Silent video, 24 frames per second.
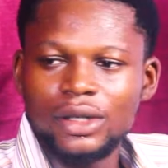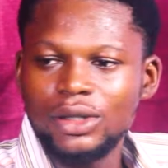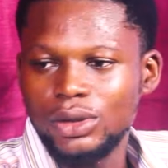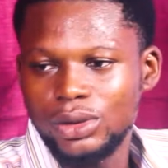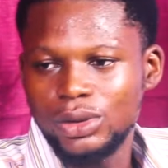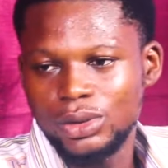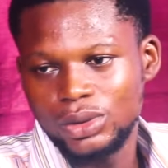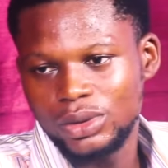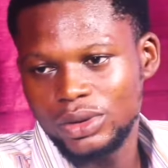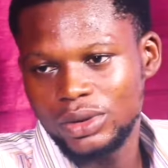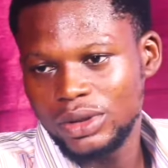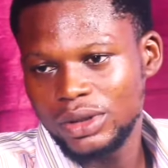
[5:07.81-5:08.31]

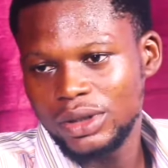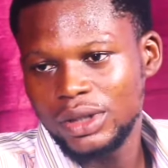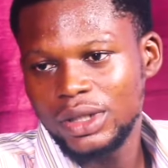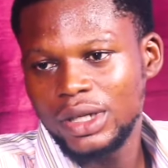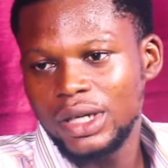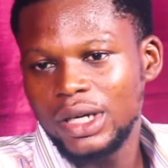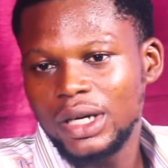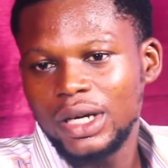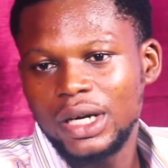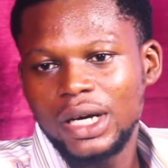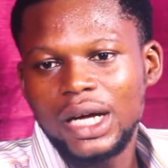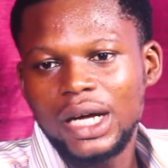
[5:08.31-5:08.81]
Look,
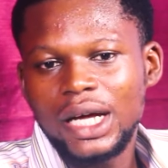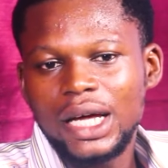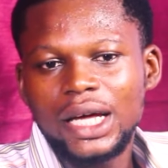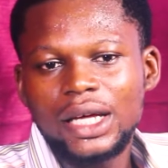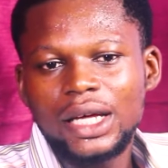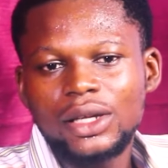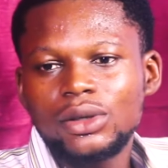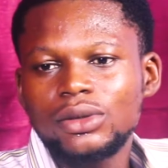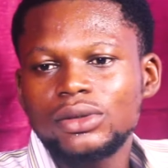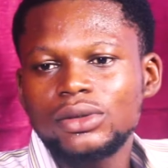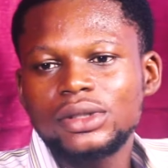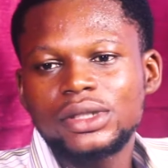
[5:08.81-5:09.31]

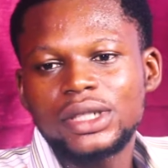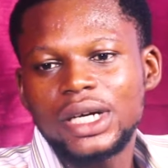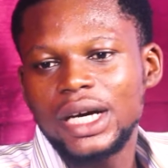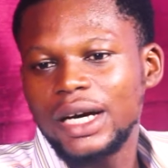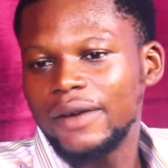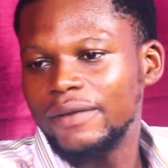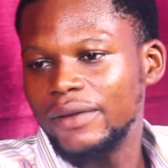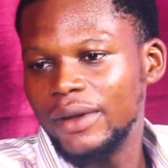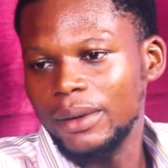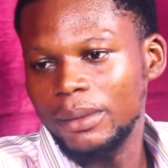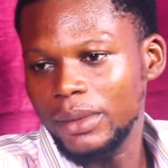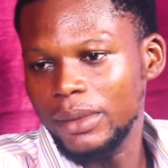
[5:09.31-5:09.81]
I don't
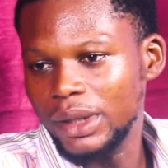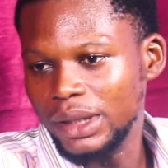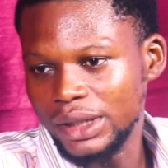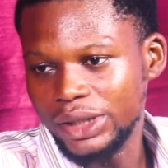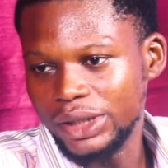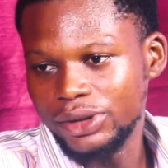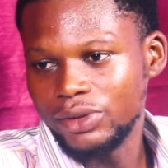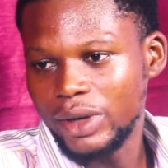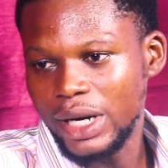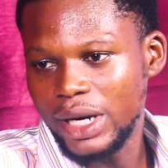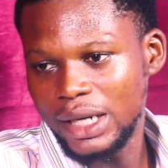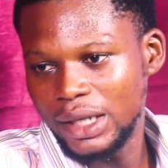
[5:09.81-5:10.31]
have the
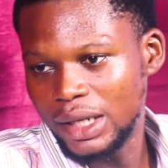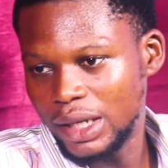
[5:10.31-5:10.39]
money right